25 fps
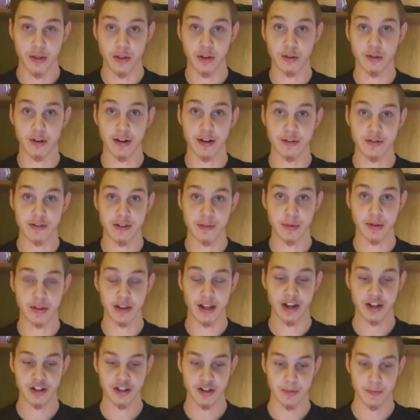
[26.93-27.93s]
the Great
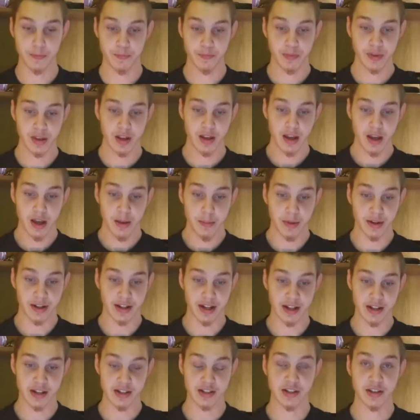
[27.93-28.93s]
Tribulation.
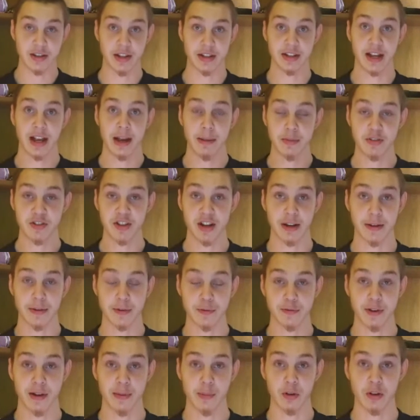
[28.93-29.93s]
Because the time of
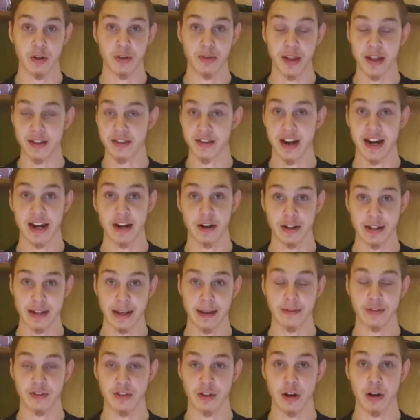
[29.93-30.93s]
Jacob's trouble, that title
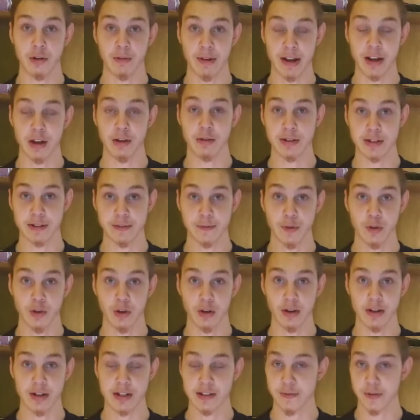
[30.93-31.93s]
gives away who it's
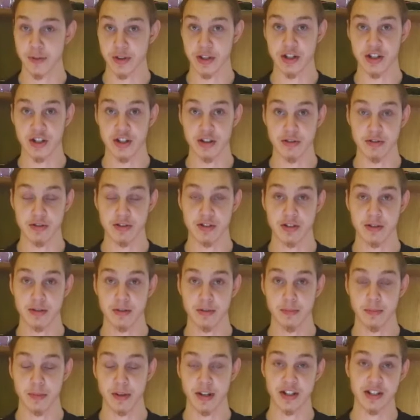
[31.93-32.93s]
for. It's for the Jews,
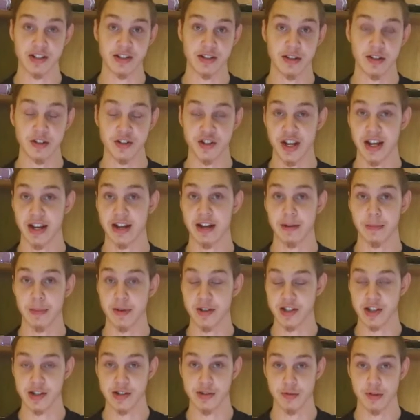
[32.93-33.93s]
because Jacob
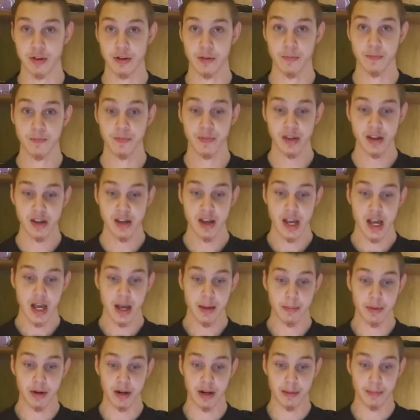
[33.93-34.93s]
is Israel.
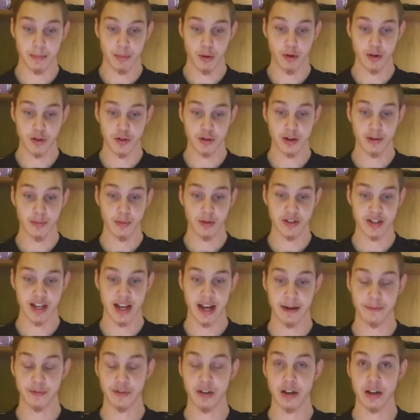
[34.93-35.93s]
But post-tribbers
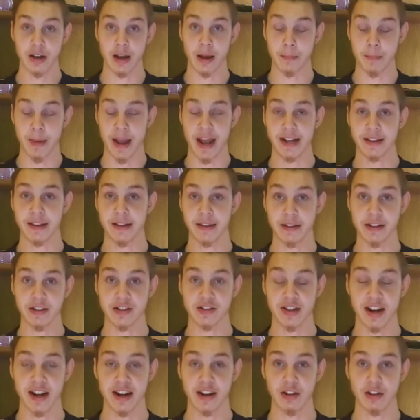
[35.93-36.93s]
have to abandon
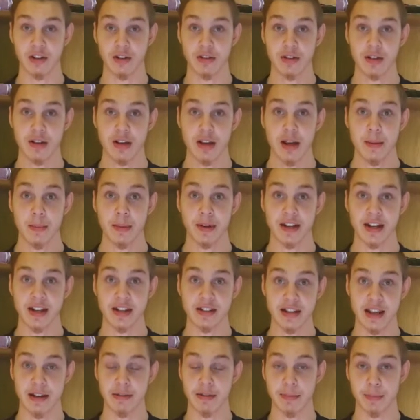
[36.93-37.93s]
this title
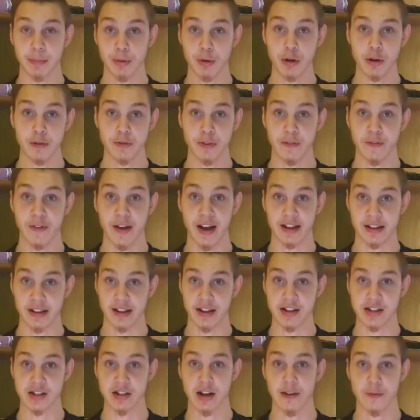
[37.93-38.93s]
because it would prove the fact
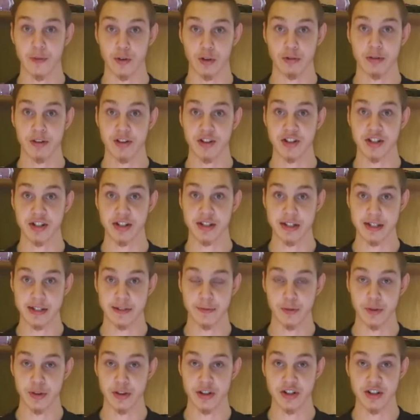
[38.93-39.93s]
that it's not for Christians, it's
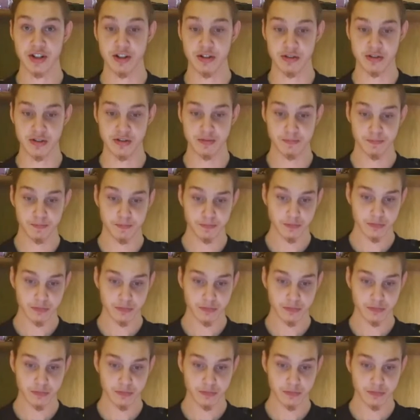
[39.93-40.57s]
for the Jews.